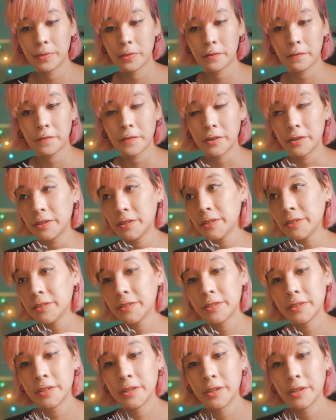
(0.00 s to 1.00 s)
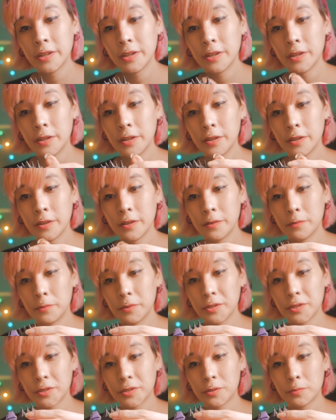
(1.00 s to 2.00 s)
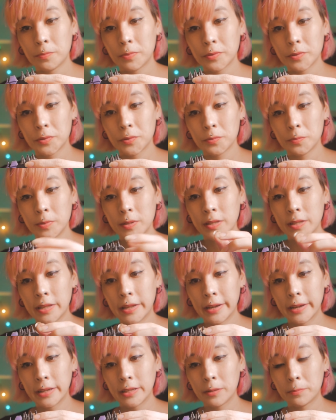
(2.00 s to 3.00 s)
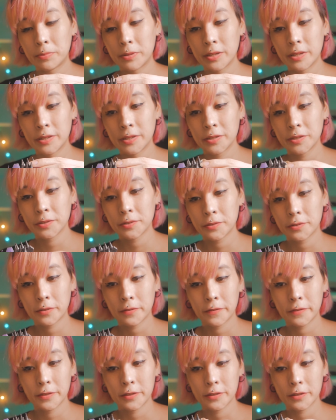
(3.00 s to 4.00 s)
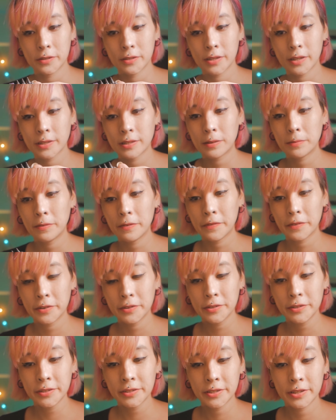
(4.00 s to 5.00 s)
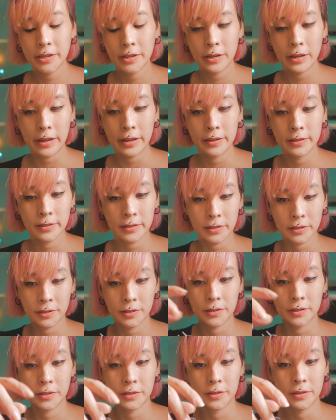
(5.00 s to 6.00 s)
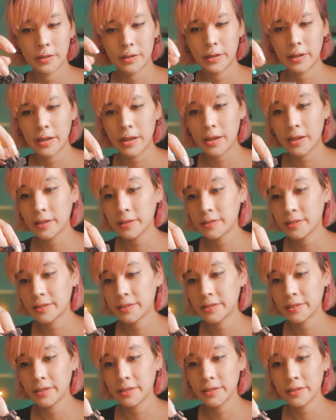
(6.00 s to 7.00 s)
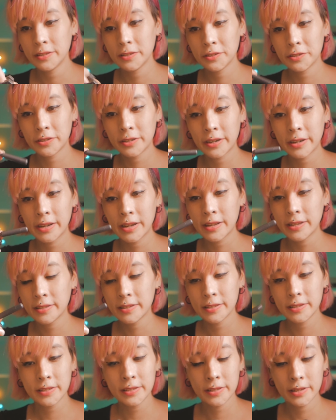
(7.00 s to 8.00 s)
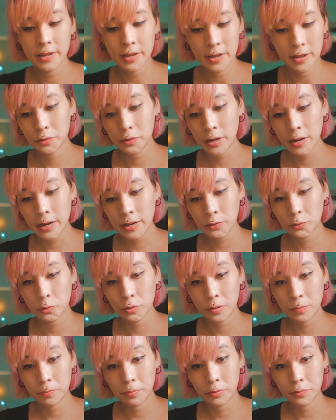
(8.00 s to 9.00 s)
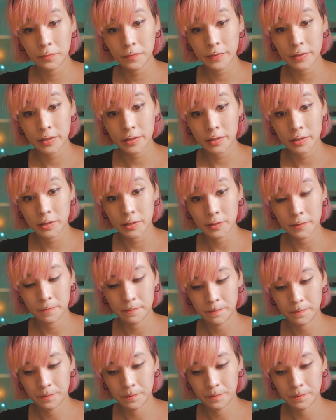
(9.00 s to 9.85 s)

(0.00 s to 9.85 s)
funners, which is supposed to be like the predecessor of the Sazabi funners and the gas cylinder, I guess is. You can actually put the